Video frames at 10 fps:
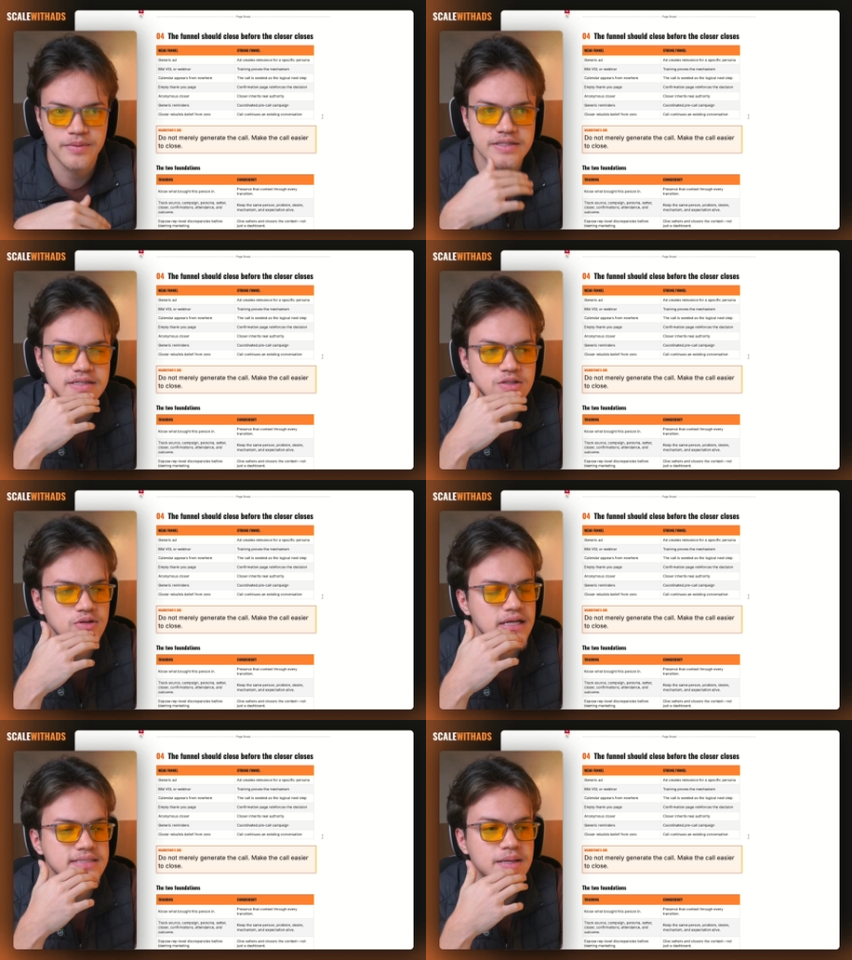Is this look
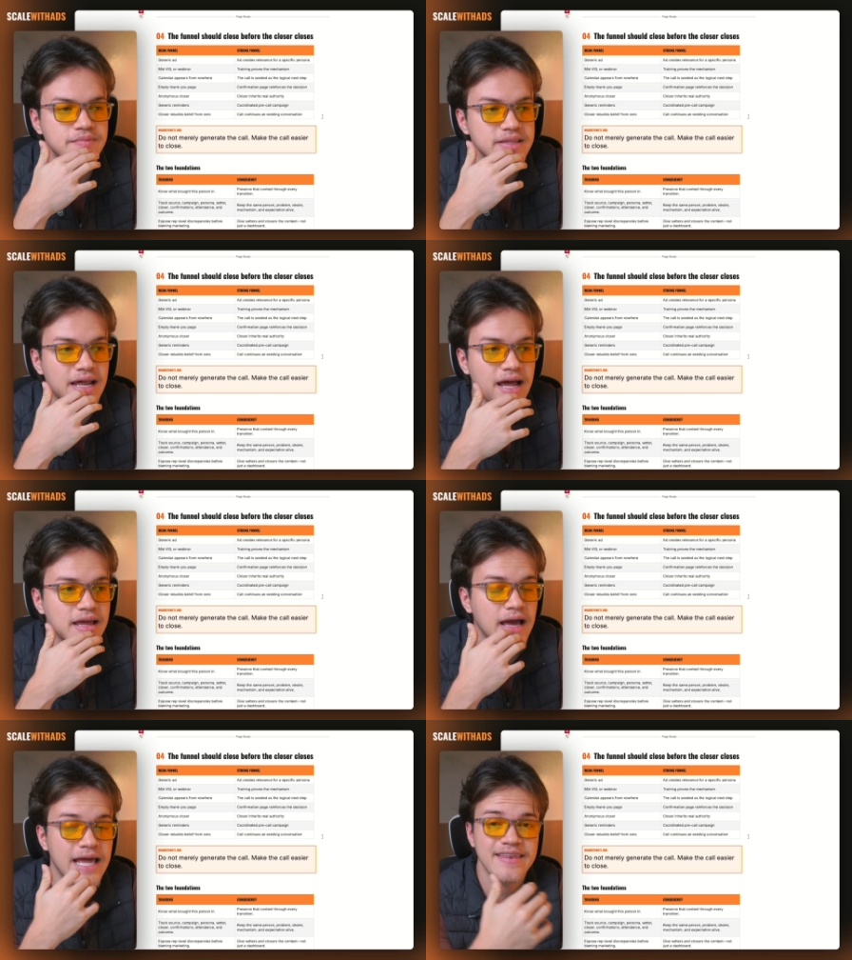like something that
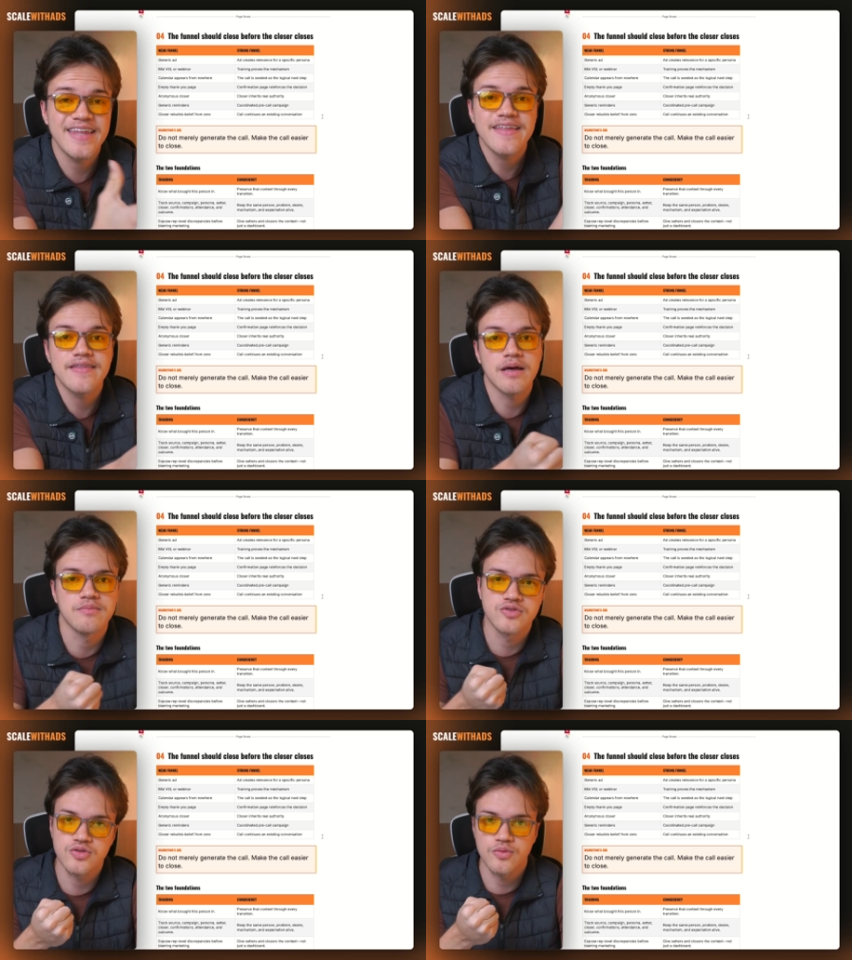I need
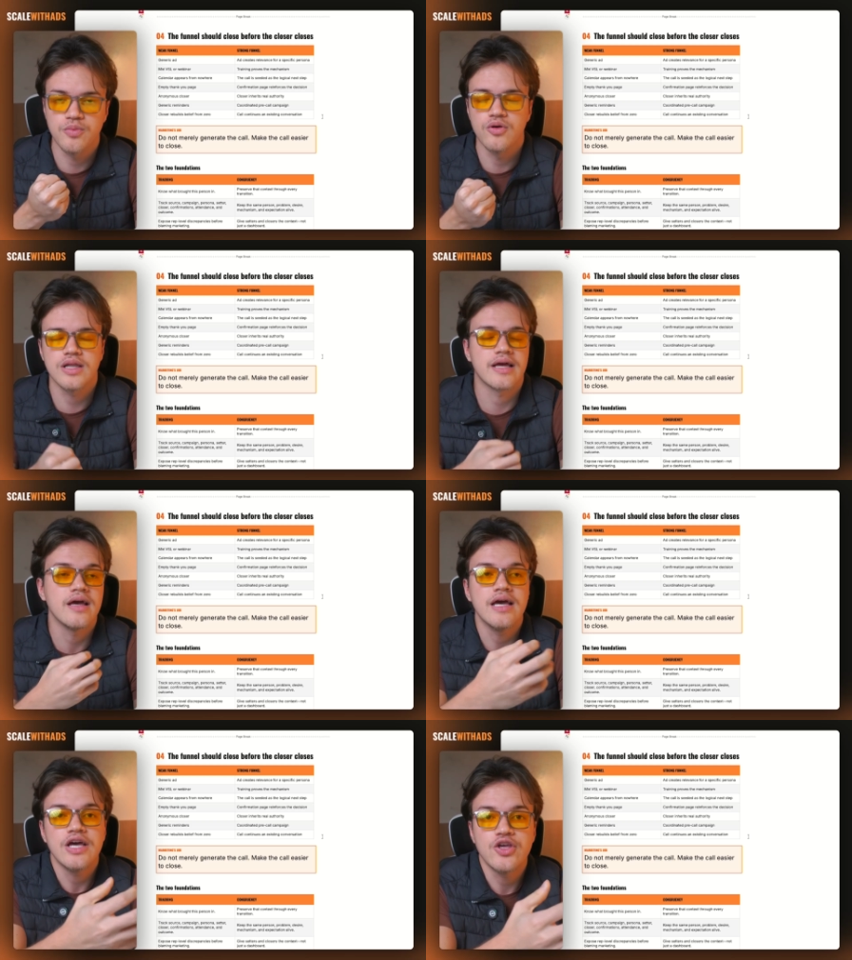them to book? Like
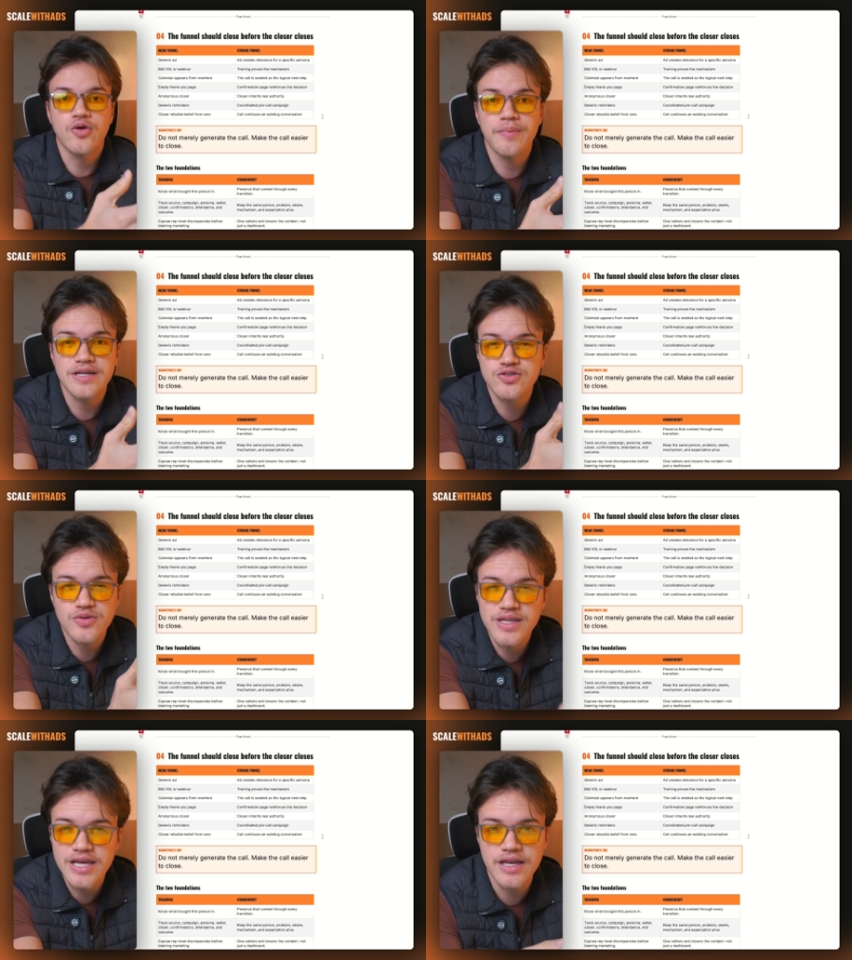you're being too
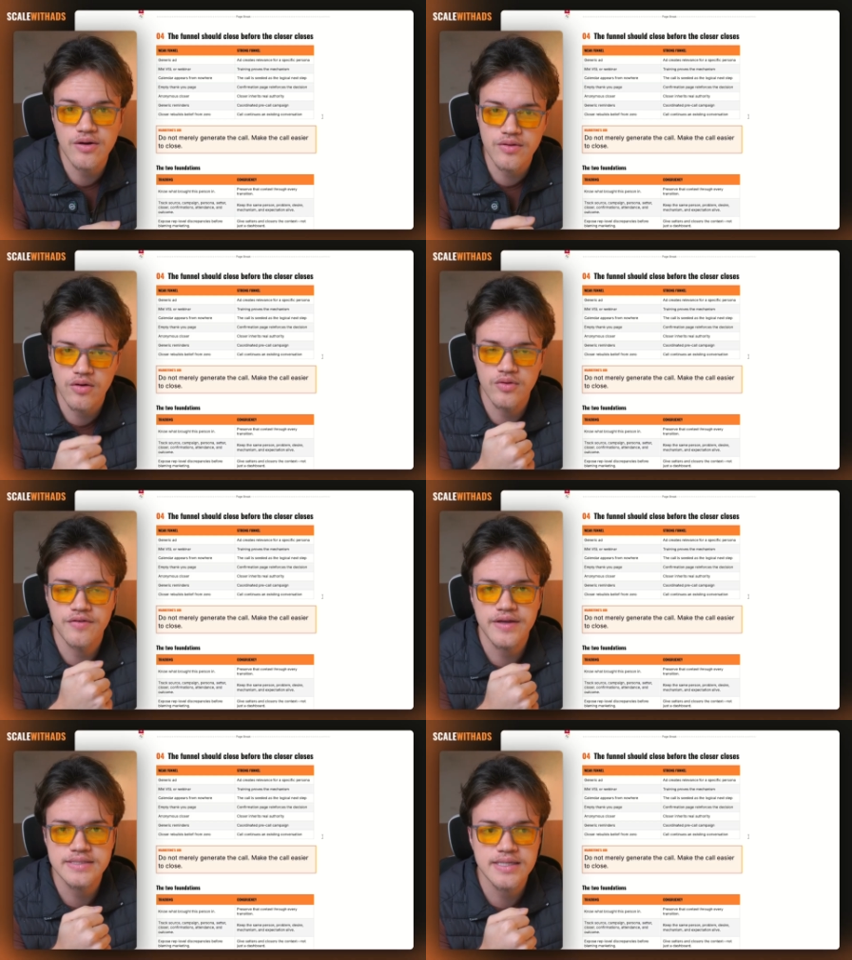needy on the
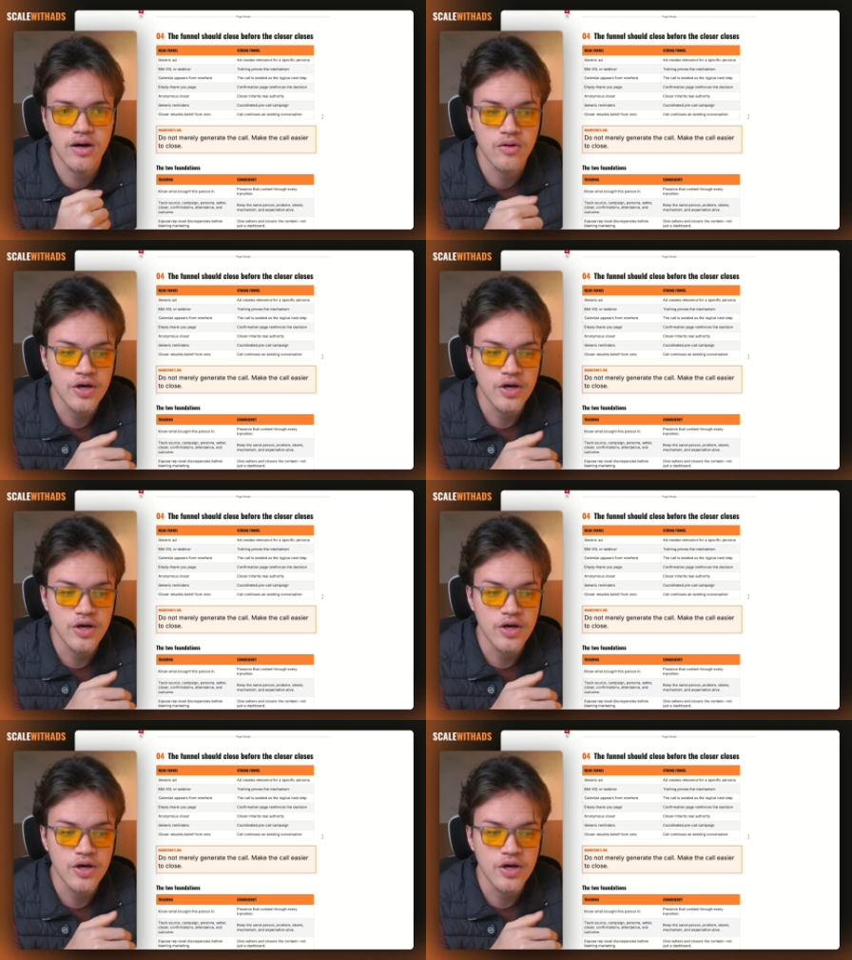VSL.